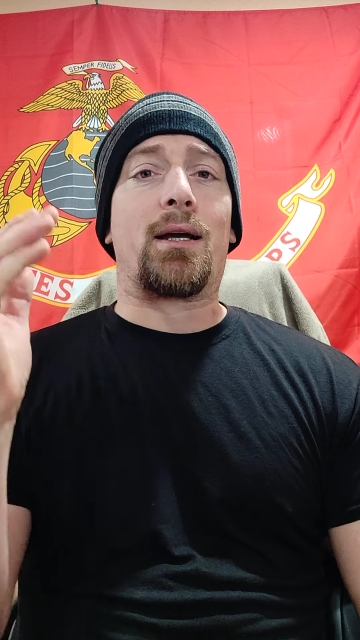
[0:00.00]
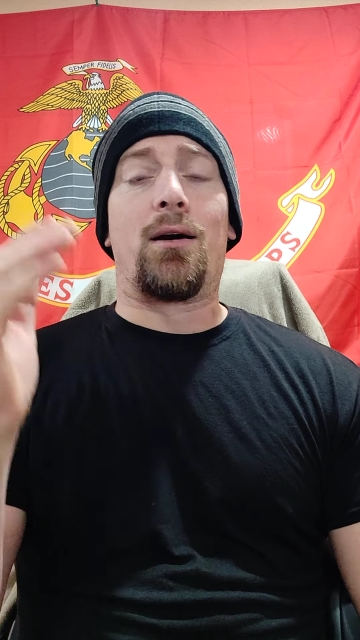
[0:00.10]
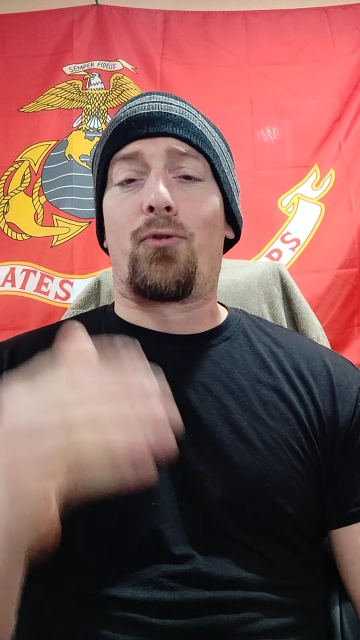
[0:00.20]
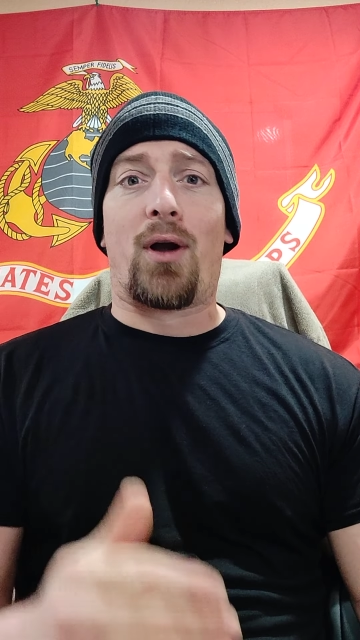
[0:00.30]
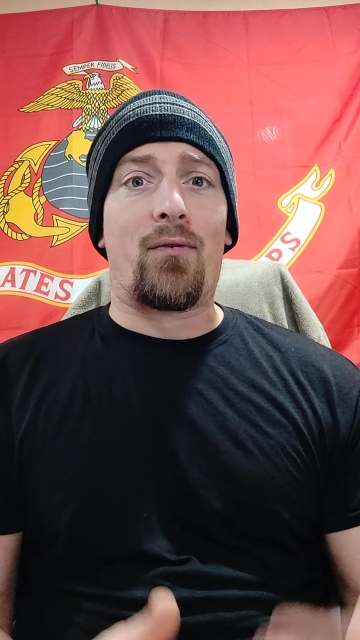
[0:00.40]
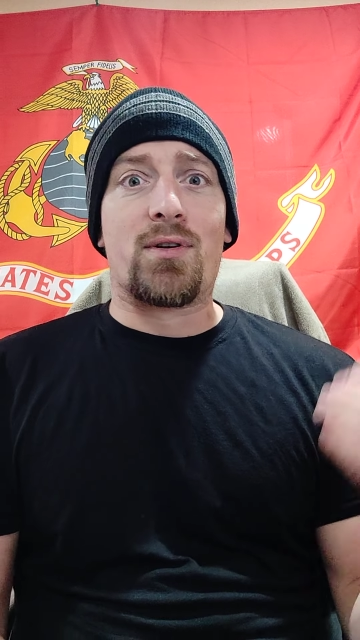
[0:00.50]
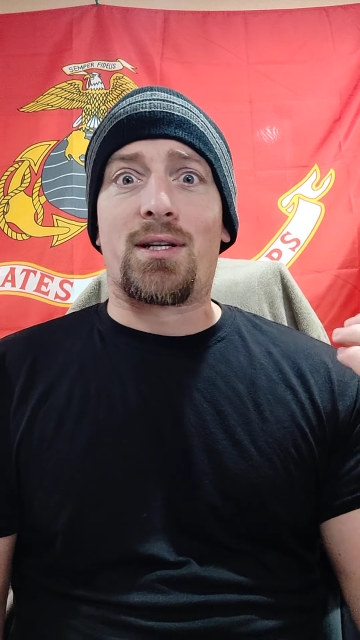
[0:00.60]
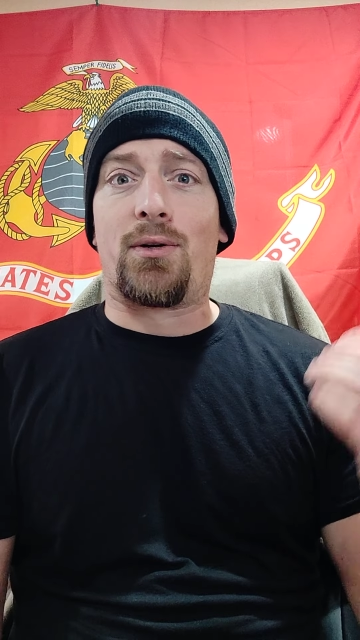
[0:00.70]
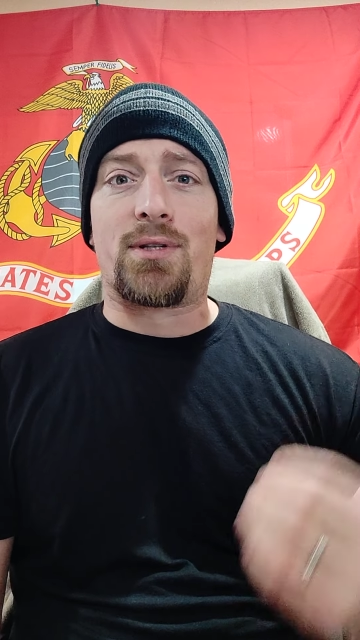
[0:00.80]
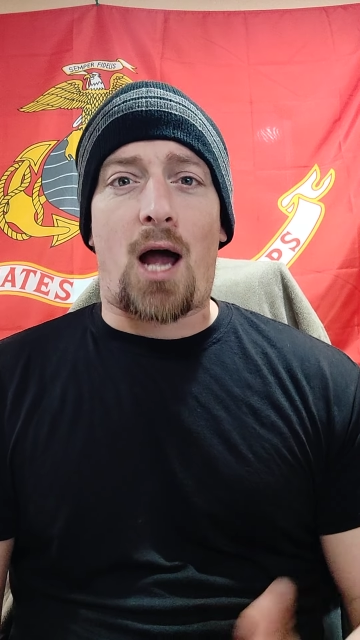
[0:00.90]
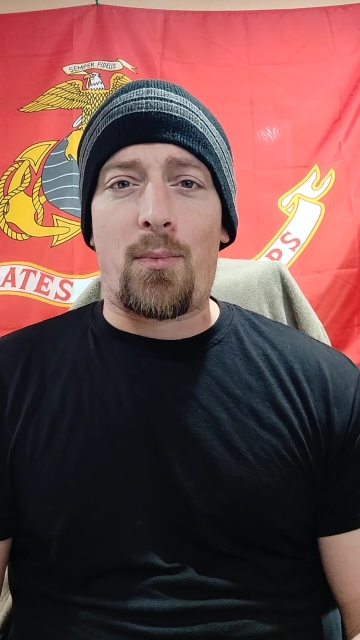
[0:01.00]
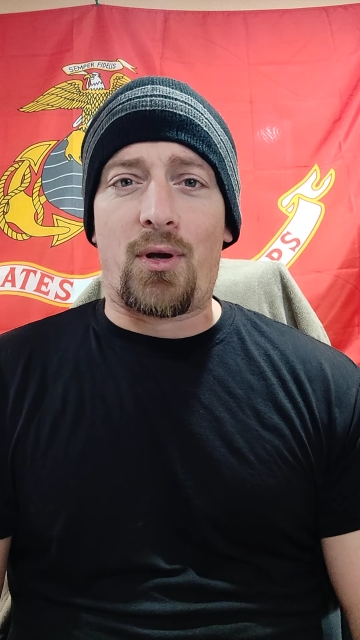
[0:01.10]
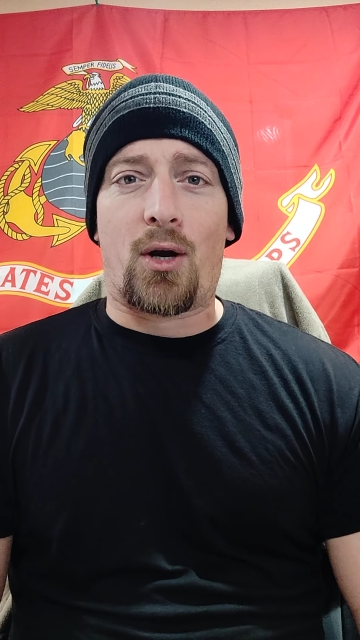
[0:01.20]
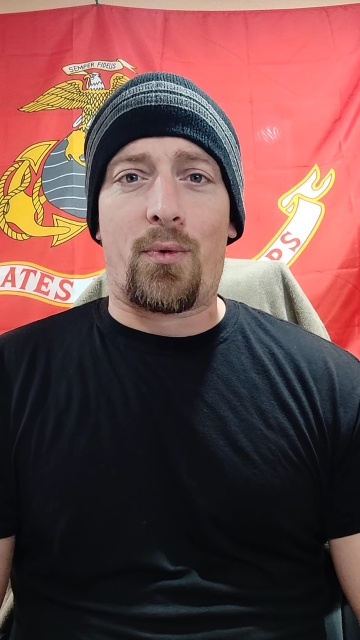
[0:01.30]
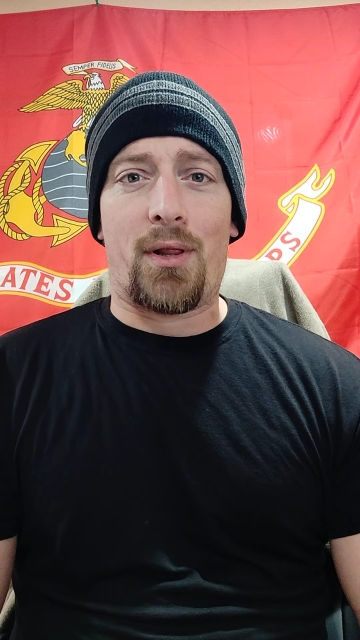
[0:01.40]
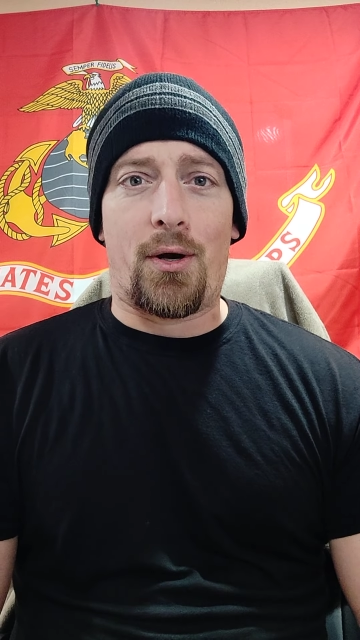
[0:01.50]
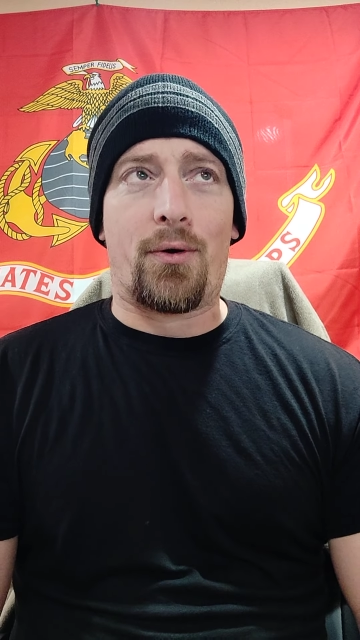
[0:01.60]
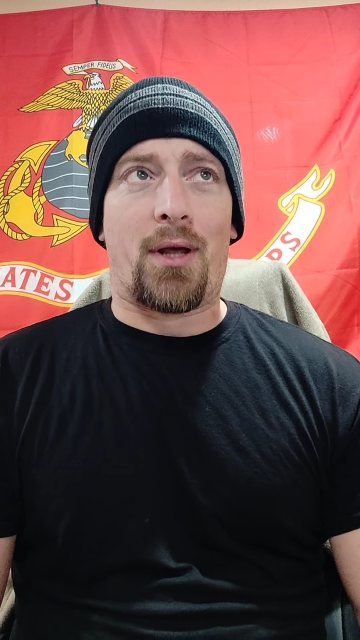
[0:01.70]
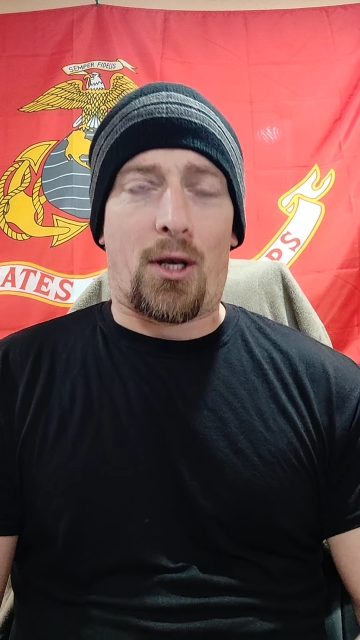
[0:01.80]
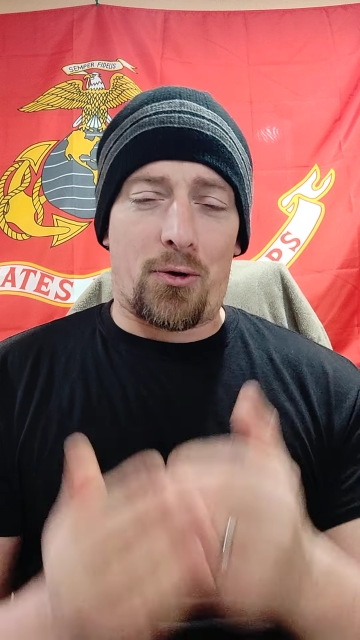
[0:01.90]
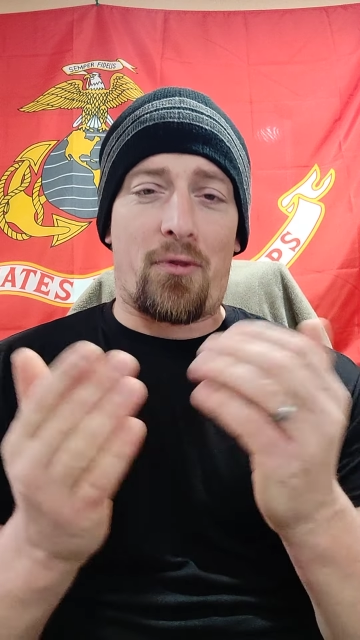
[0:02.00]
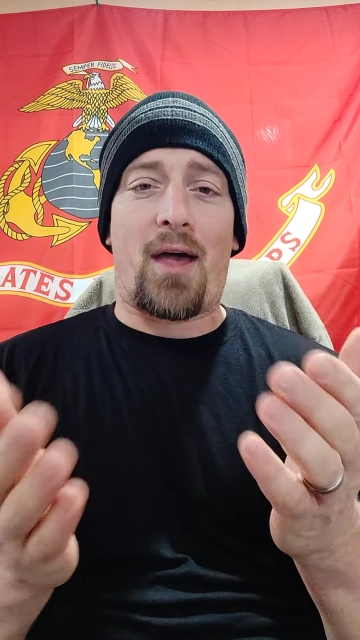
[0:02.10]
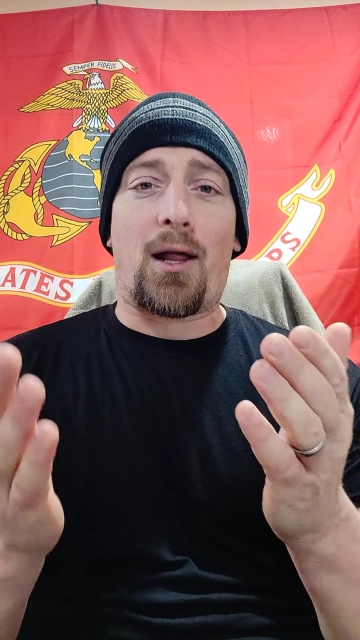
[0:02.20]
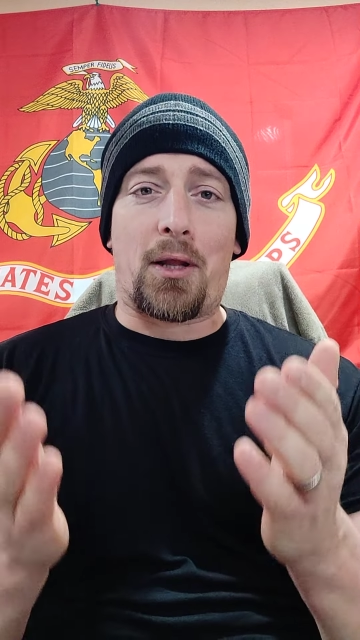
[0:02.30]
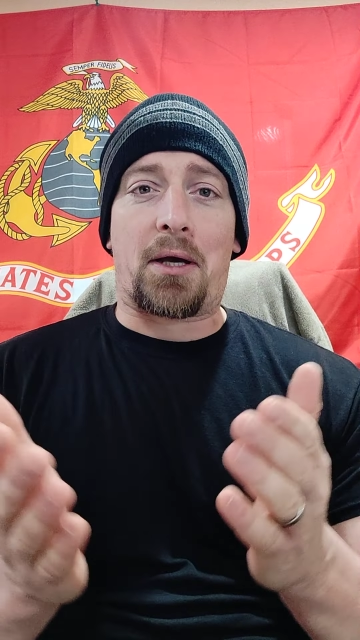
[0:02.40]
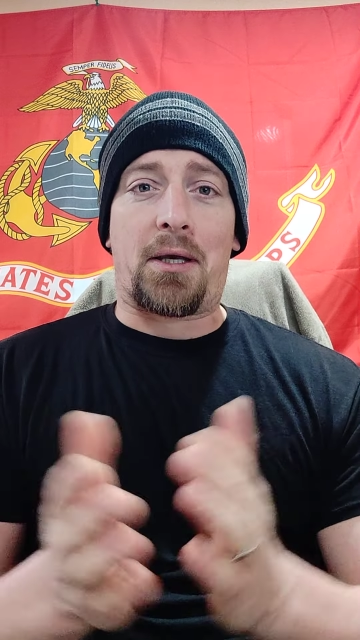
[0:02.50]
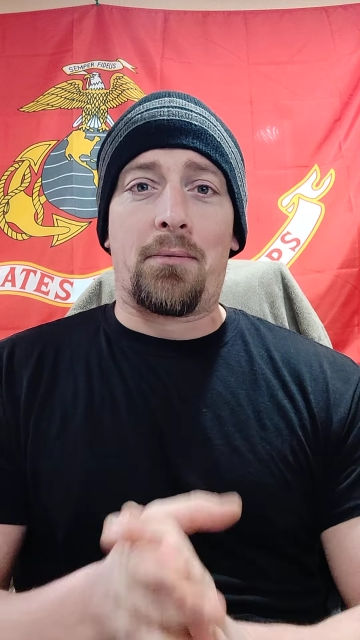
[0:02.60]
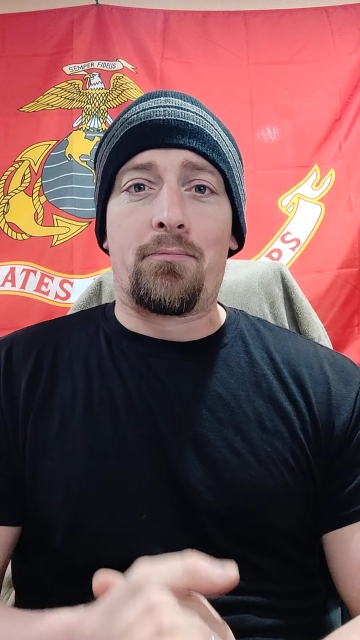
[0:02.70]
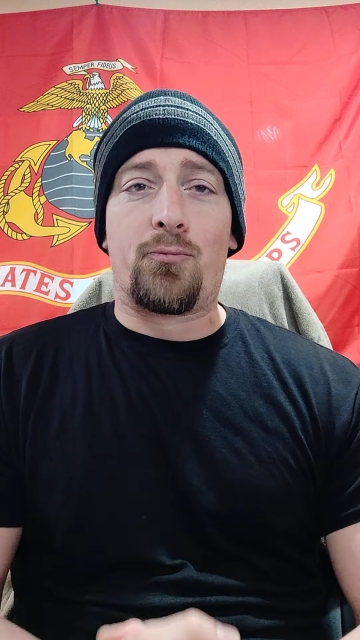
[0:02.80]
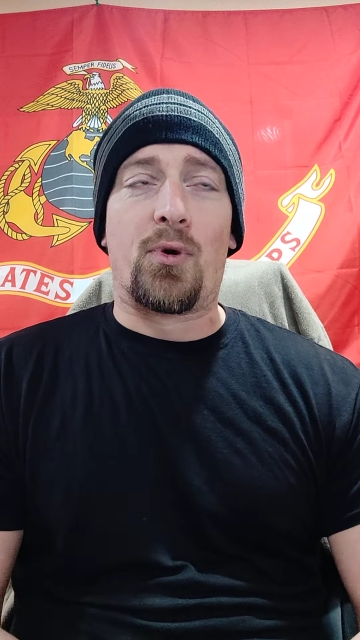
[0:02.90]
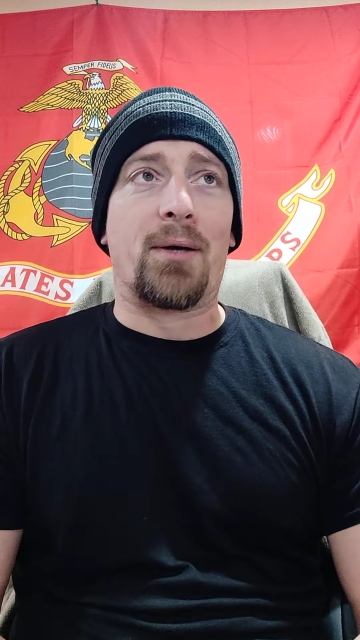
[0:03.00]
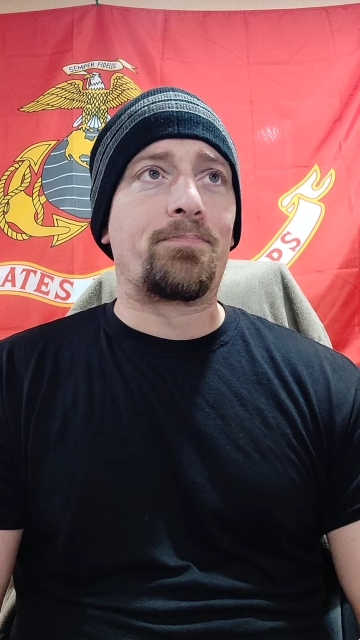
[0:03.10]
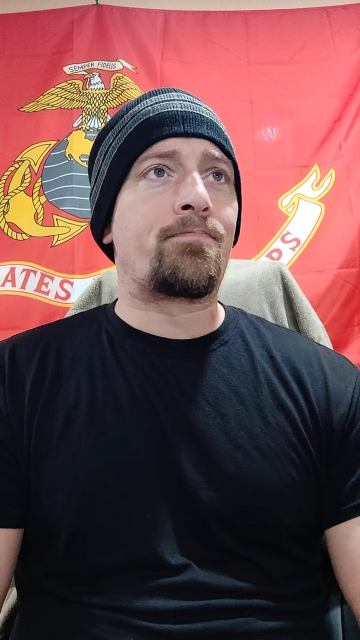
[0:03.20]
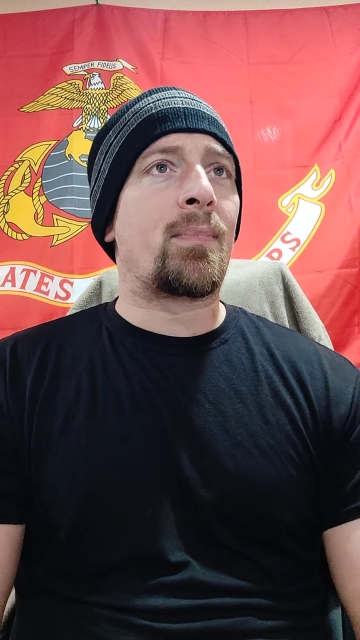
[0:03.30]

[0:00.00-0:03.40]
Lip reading: cover every single time you got to reload, and you're that lucky, right?